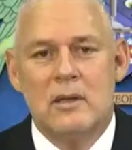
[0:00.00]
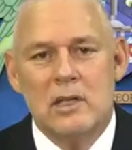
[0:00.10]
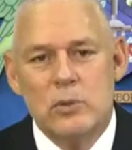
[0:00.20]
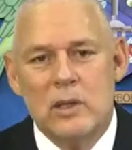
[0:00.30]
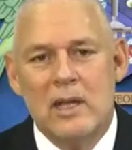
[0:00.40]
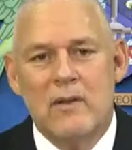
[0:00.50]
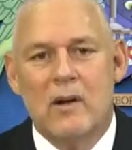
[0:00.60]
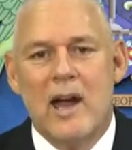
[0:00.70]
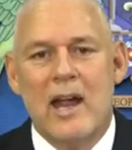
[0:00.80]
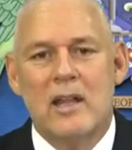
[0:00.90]
This will give
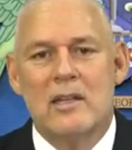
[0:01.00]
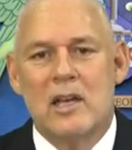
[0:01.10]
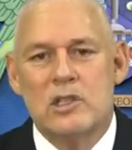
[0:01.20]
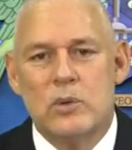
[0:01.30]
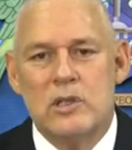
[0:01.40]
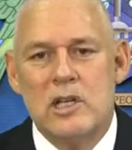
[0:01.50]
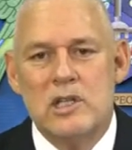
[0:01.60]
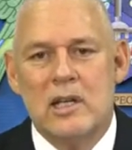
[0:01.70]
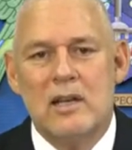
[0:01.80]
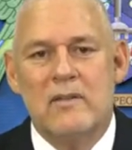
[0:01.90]
our island a
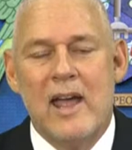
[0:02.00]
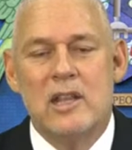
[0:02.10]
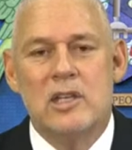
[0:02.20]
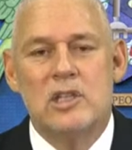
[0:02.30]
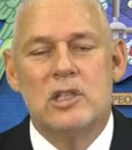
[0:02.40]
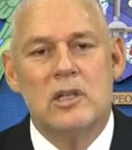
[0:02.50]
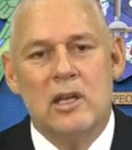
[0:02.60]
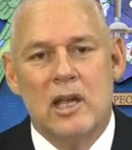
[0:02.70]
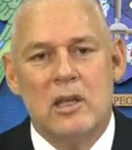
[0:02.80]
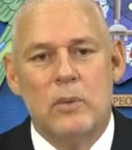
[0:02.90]
strategic advantage
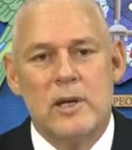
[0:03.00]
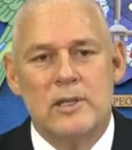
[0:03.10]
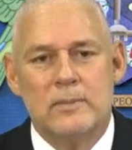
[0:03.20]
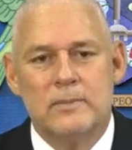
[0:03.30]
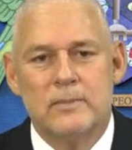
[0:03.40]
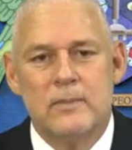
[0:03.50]
in the region.